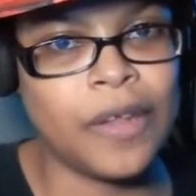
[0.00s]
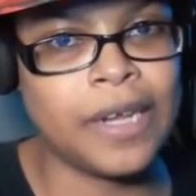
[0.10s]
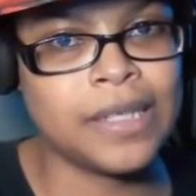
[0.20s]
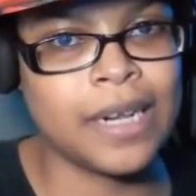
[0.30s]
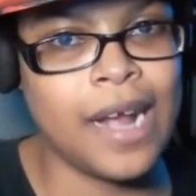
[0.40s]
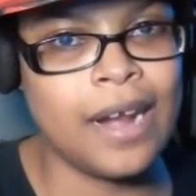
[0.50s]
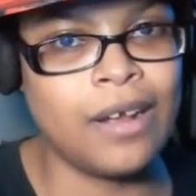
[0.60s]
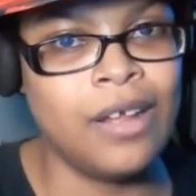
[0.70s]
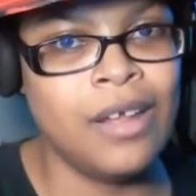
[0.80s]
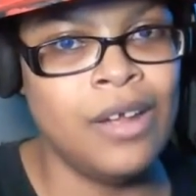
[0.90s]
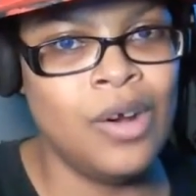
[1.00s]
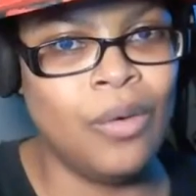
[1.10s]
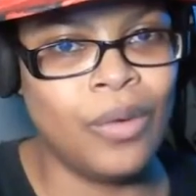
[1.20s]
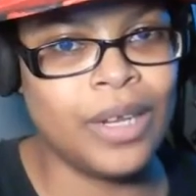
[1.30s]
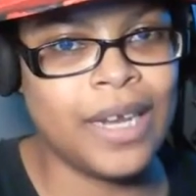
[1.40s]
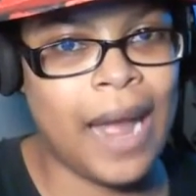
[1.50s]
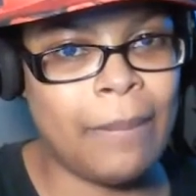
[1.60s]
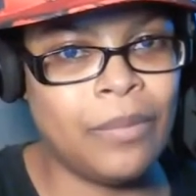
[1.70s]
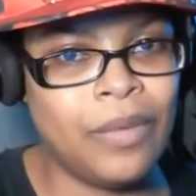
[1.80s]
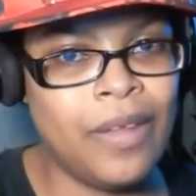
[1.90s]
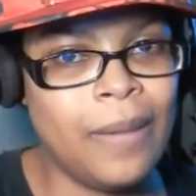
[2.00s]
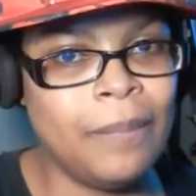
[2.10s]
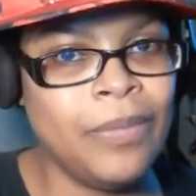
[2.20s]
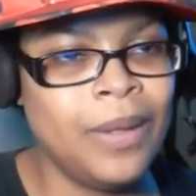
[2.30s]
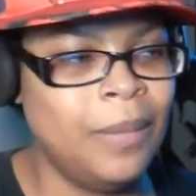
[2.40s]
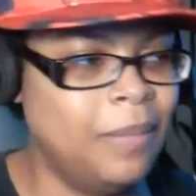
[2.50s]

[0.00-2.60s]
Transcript: things that kind of really happen with him.